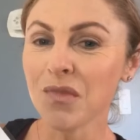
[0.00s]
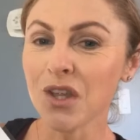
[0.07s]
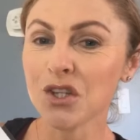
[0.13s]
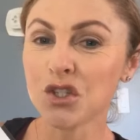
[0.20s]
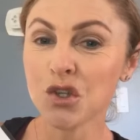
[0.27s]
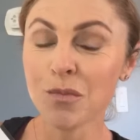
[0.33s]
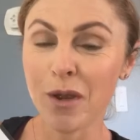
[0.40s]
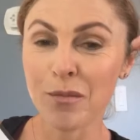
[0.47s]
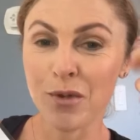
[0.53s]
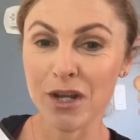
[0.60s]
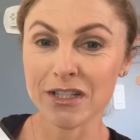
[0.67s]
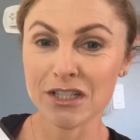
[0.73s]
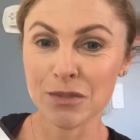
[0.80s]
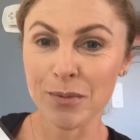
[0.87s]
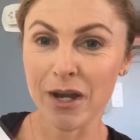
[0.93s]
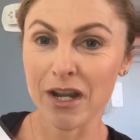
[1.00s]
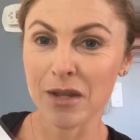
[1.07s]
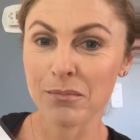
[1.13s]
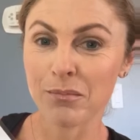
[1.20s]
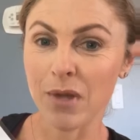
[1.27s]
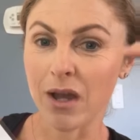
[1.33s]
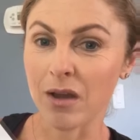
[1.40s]
do my brain
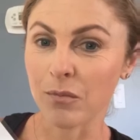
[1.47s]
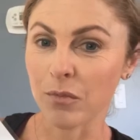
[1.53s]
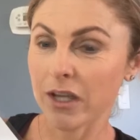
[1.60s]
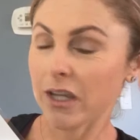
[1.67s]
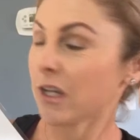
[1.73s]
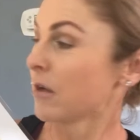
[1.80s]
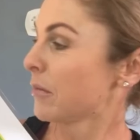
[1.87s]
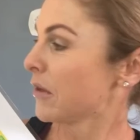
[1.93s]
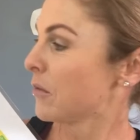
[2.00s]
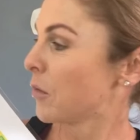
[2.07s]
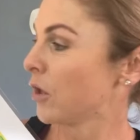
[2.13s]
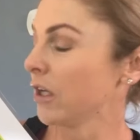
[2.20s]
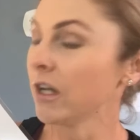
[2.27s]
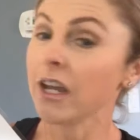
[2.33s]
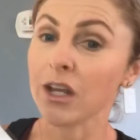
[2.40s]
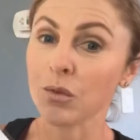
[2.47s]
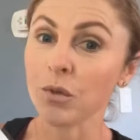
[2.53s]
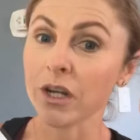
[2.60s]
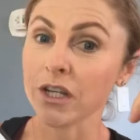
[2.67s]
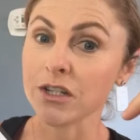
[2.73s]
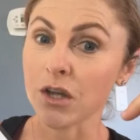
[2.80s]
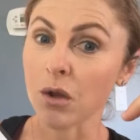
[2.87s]
spray when I get up in the morning and
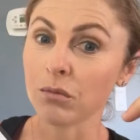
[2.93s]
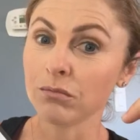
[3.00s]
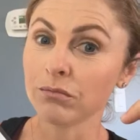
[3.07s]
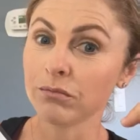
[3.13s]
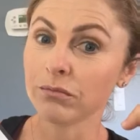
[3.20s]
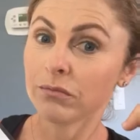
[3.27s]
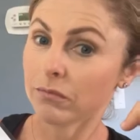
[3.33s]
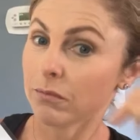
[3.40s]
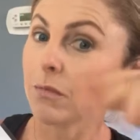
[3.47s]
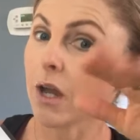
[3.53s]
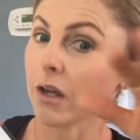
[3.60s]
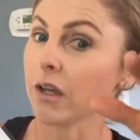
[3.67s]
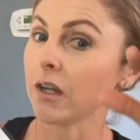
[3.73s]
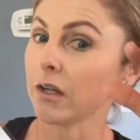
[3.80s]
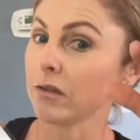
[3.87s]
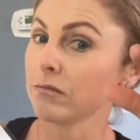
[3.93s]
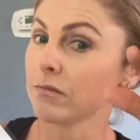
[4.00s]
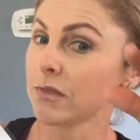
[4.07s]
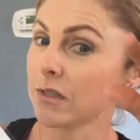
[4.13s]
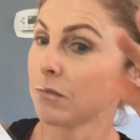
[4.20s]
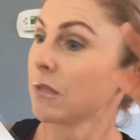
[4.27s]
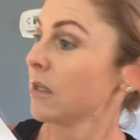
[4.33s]
when I don't. I'm not kidding.
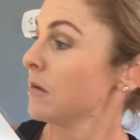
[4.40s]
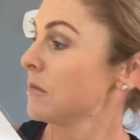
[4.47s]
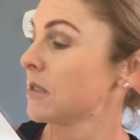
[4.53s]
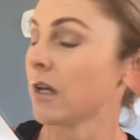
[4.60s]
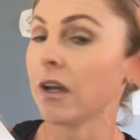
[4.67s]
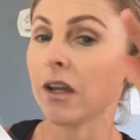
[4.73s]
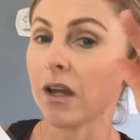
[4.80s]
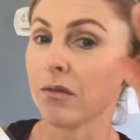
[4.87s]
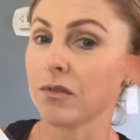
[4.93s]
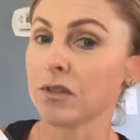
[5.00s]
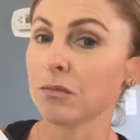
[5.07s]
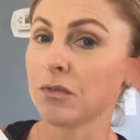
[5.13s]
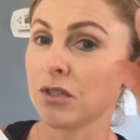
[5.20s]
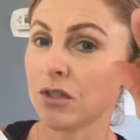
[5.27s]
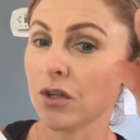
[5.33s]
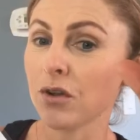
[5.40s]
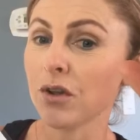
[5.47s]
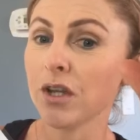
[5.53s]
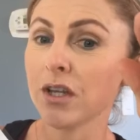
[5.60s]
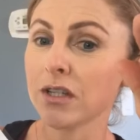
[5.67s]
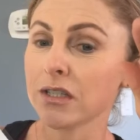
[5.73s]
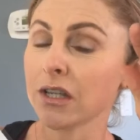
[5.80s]
Sometimes I have some
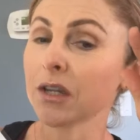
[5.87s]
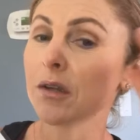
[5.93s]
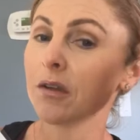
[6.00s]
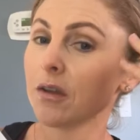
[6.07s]
serious like